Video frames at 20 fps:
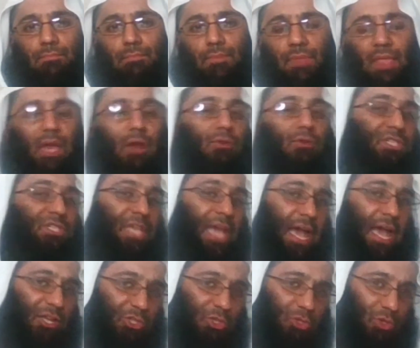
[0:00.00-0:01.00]
There is
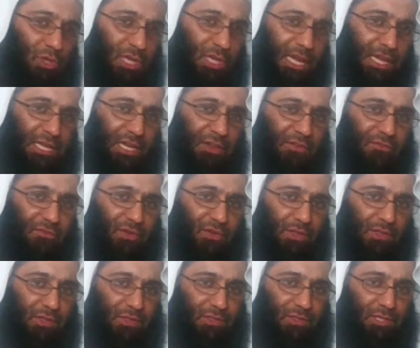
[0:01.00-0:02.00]
actually a
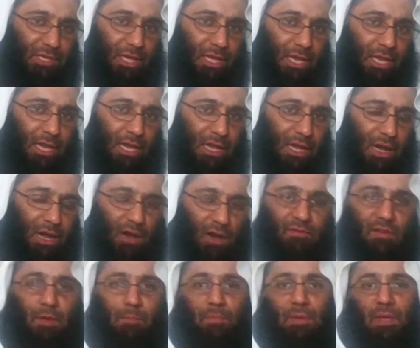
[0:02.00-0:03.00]
difference
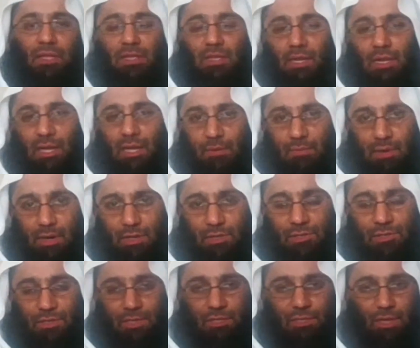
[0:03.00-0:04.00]
of opinion
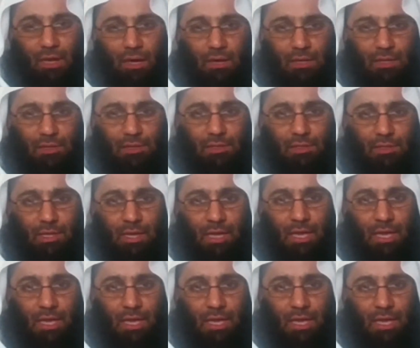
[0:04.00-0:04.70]
amongst the scholars.